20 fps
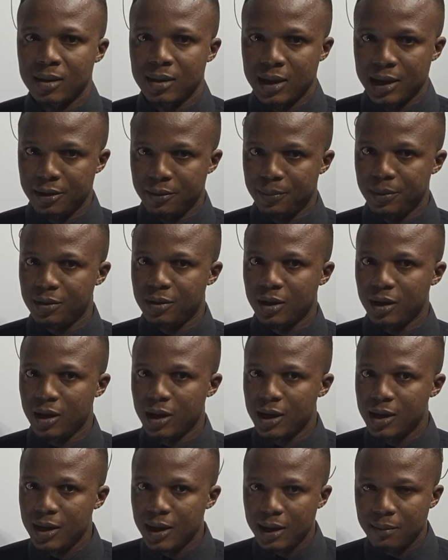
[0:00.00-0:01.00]
I repeat
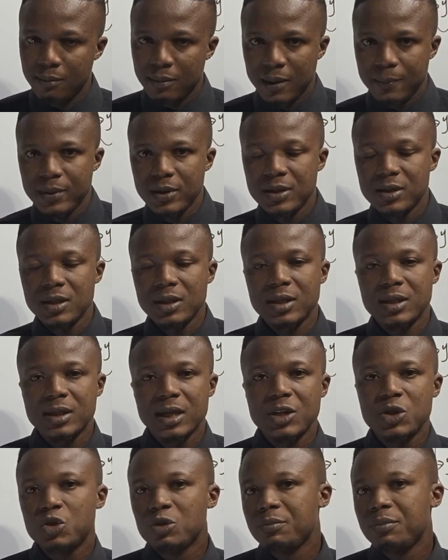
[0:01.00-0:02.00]
again, a mapping is
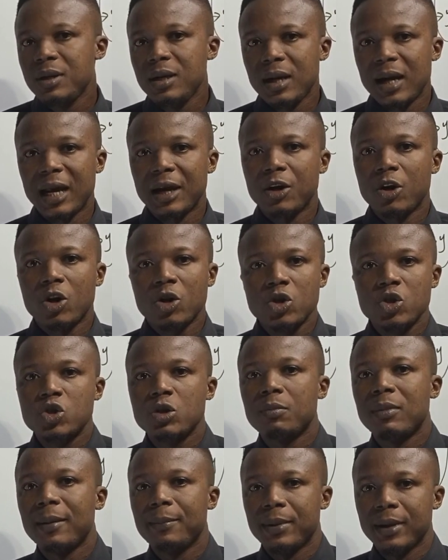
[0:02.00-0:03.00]
said to be an onto
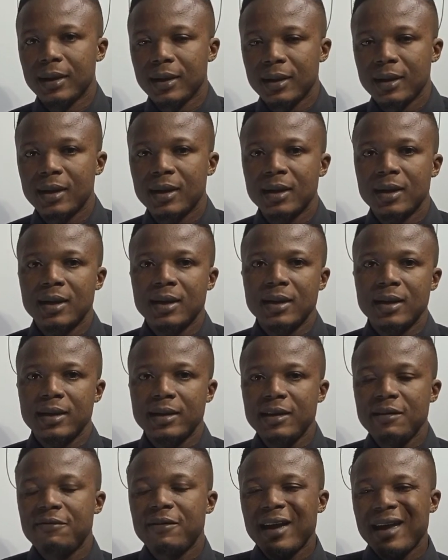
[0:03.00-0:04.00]
mapping
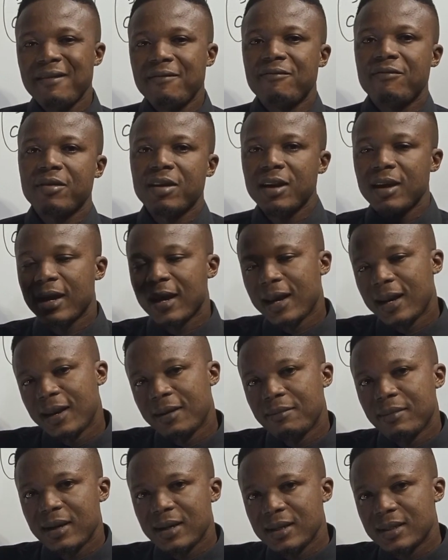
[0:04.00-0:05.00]
if every
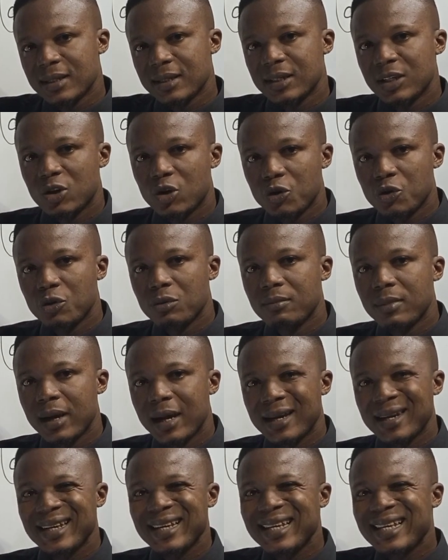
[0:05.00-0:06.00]
element in the
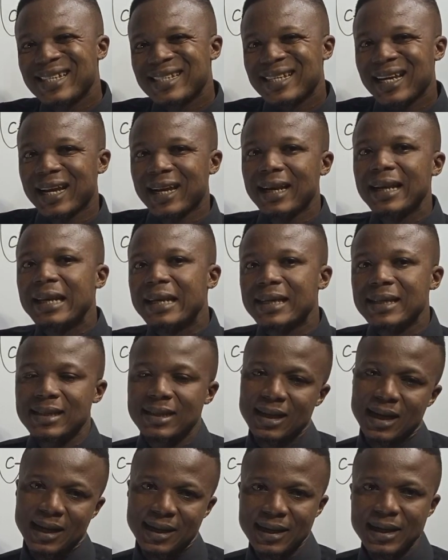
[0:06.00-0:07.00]
codomain is at least
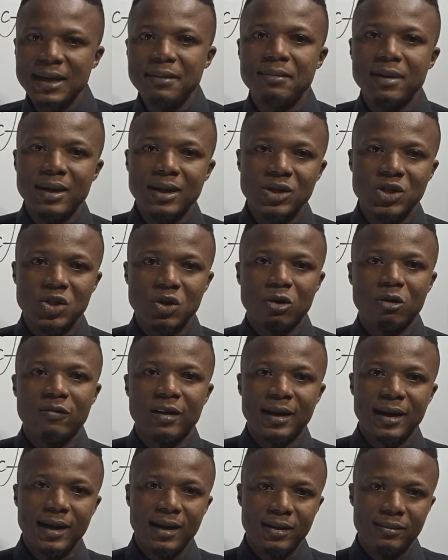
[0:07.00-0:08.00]
an image of
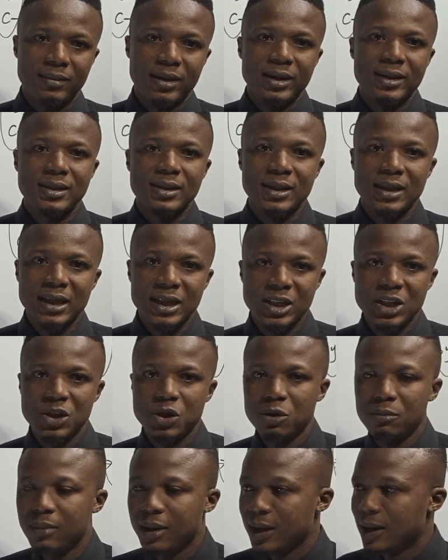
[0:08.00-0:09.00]
an element in the
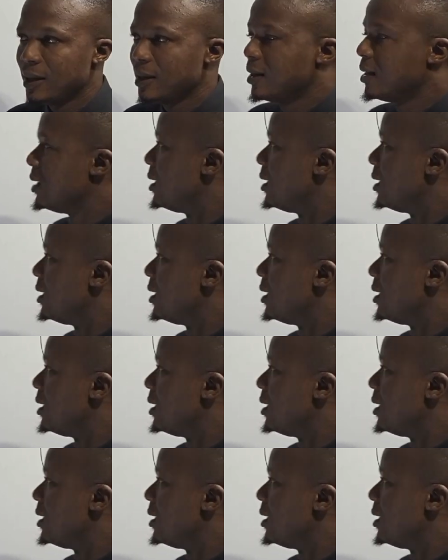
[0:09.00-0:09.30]
domain.